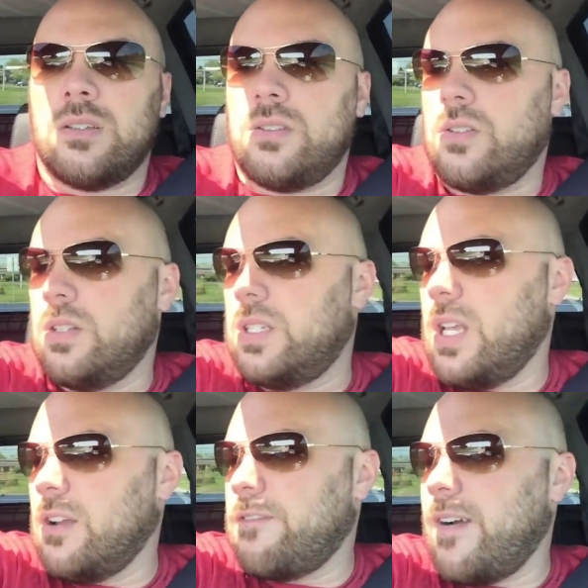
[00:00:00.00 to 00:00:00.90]
So the
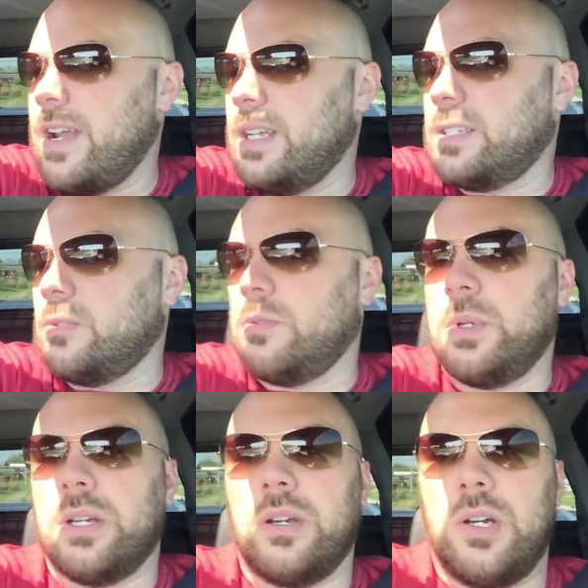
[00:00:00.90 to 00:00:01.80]
seller financing would
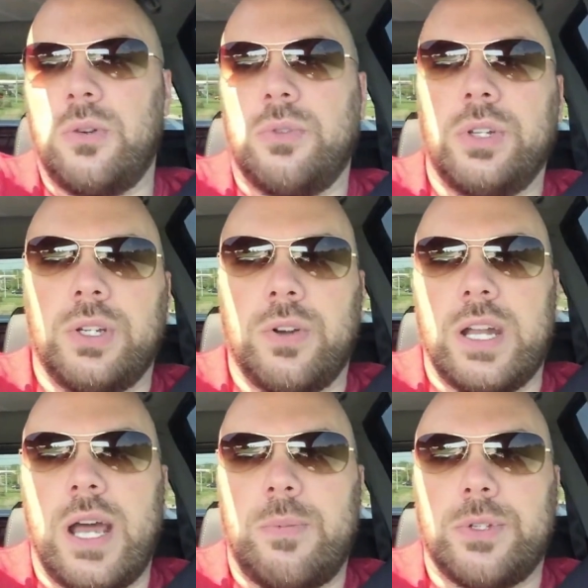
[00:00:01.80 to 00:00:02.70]
be a really
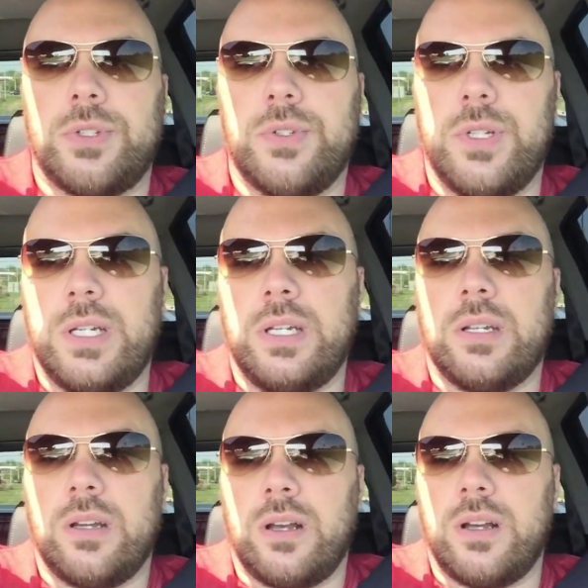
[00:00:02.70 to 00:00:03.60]
great opportunity
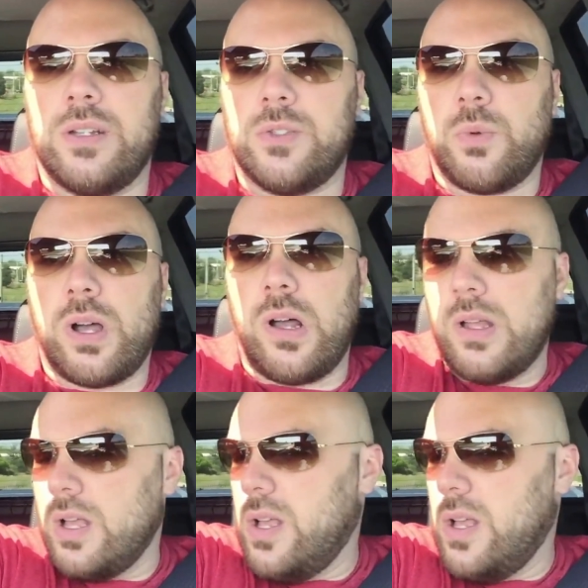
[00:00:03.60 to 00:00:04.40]
as well.